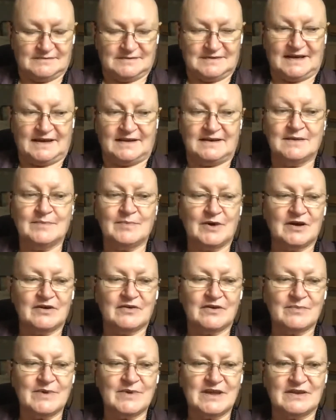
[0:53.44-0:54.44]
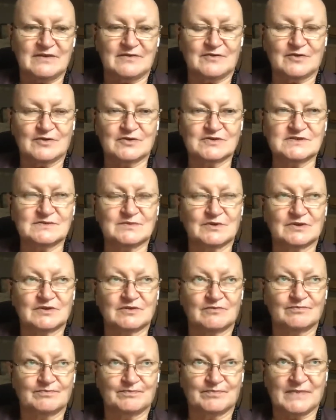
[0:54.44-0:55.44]
Dāna-pāramī, the first
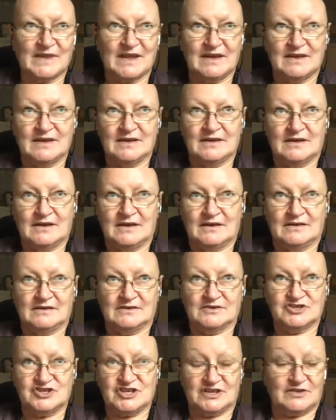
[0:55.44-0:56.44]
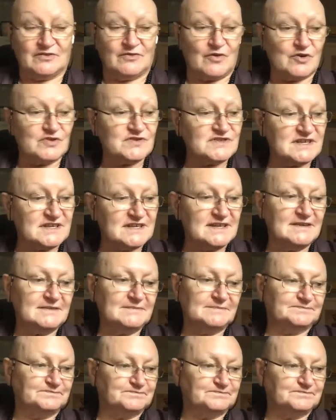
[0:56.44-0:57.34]
one, generosity.